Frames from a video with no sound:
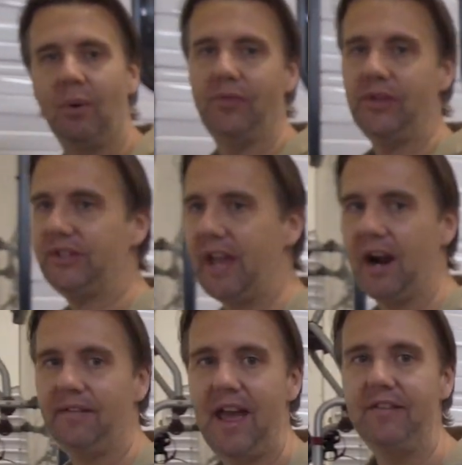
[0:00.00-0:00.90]
bought this
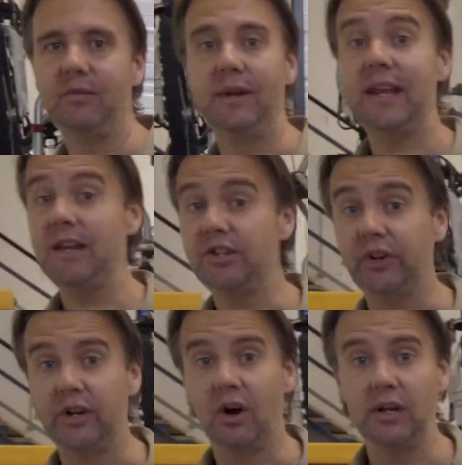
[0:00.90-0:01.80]
caravan from an
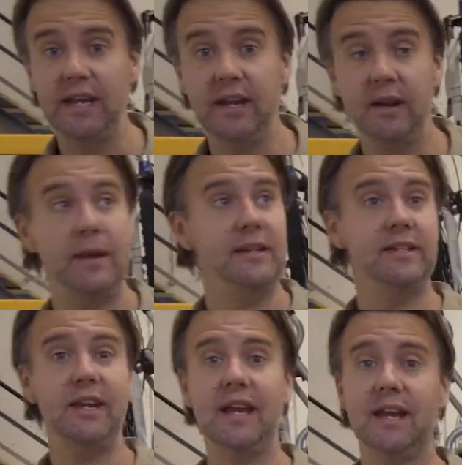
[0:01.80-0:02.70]
industry colleague. It had been
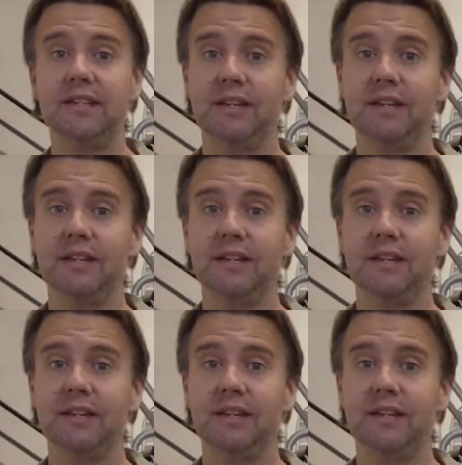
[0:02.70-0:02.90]
sitting under